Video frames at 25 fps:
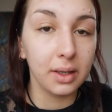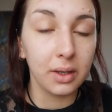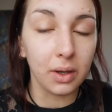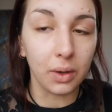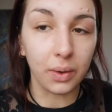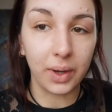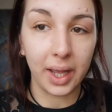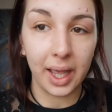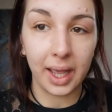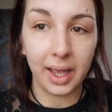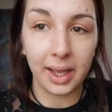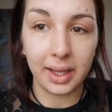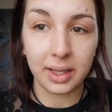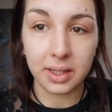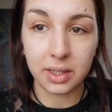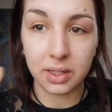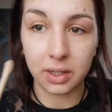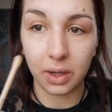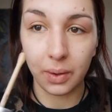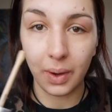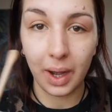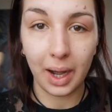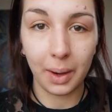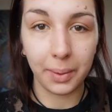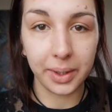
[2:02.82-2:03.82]
Okay,
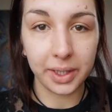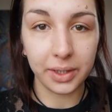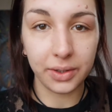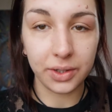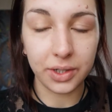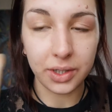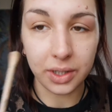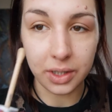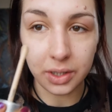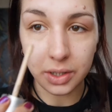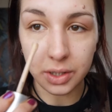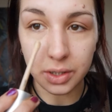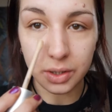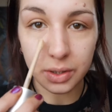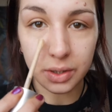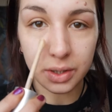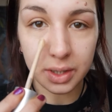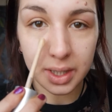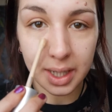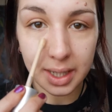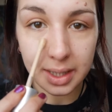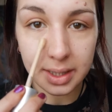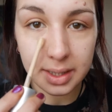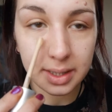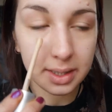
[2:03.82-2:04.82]
so how I usually do
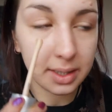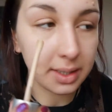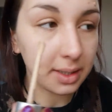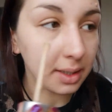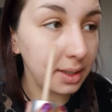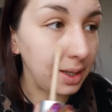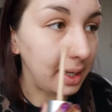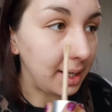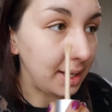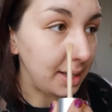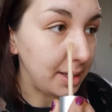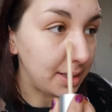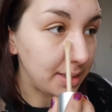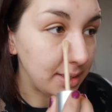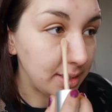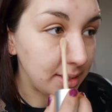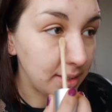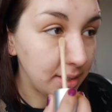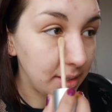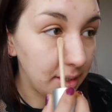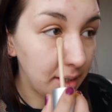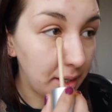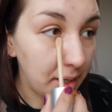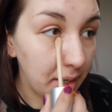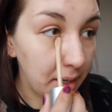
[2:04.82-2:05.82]
this
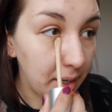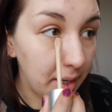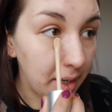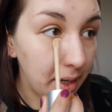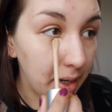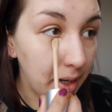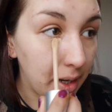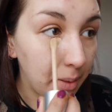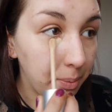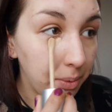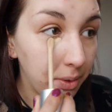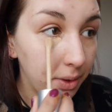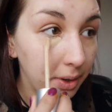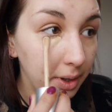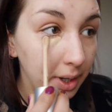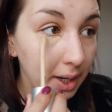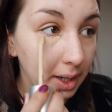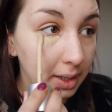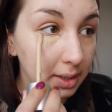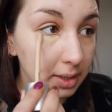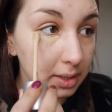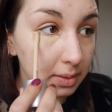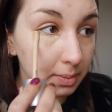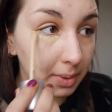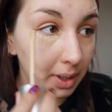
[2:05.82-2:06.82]
is I put a
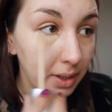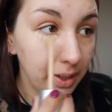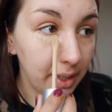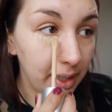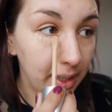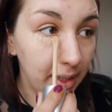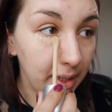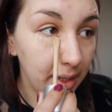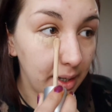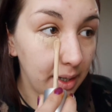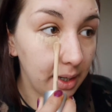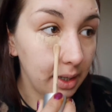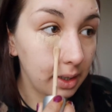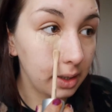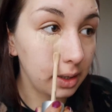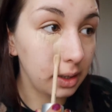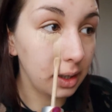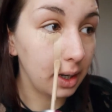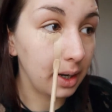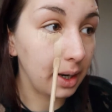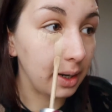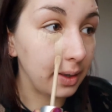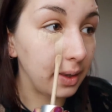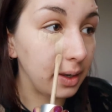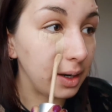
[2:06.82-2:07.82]
nice amount here,
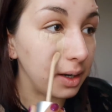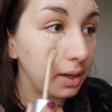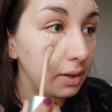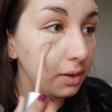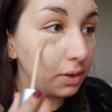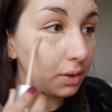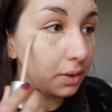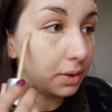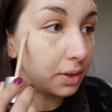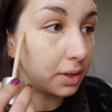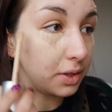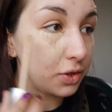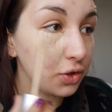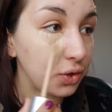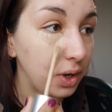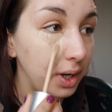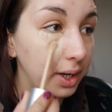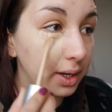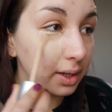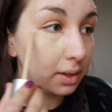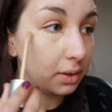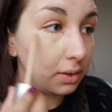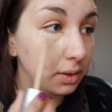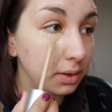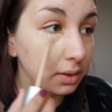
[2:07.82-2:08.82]
and then I do the
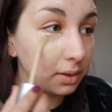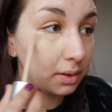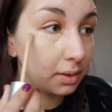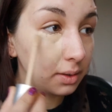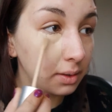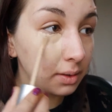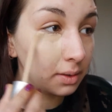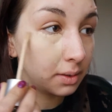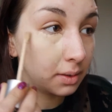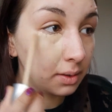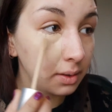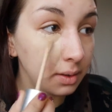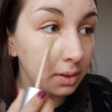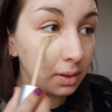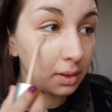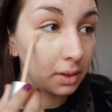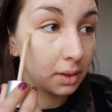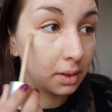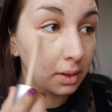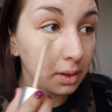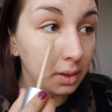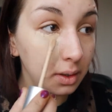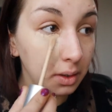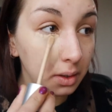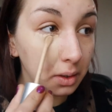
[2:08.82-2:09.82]
triangle
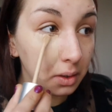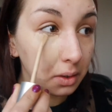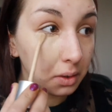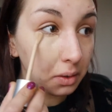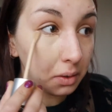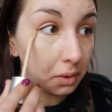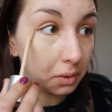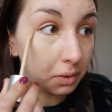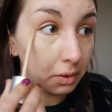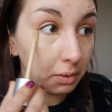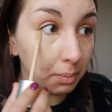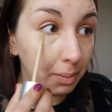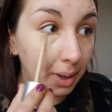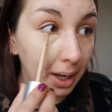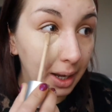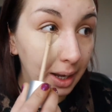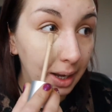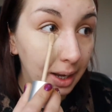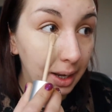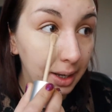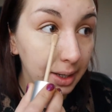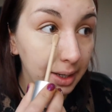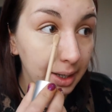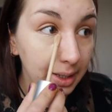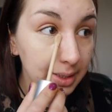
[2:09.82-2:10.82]
under my
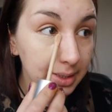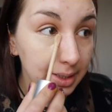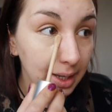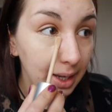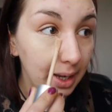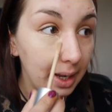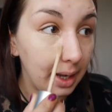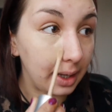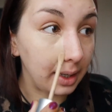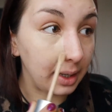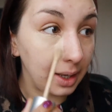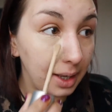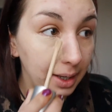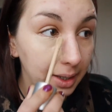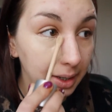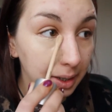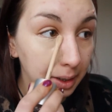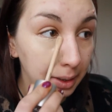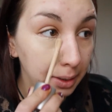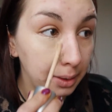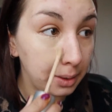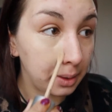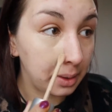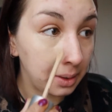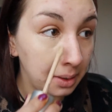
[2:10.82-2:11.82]
eye as a
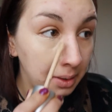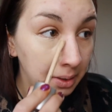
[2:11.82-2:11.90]
highlighter,